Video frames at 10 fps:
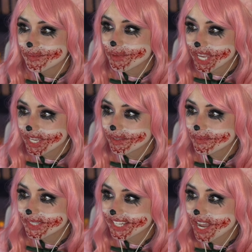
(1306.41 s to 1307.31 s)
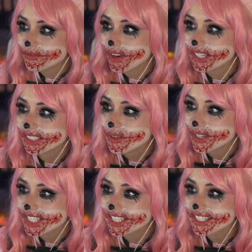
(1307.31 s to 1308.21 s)
Bibs, I'm finally
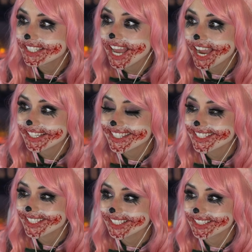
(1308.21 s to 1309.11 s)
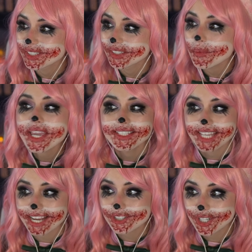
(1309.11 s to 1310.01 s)
watching Dexter. Wait,
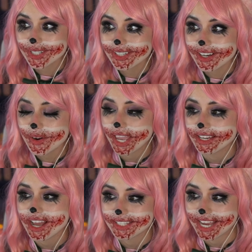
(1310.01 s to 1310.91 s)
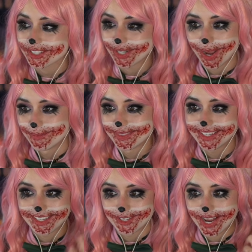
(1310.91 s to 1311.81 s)
Dexter? Okay, not Dexter. I'm
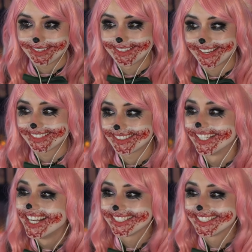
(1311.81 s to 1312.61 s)
thinking Jack and Dexter.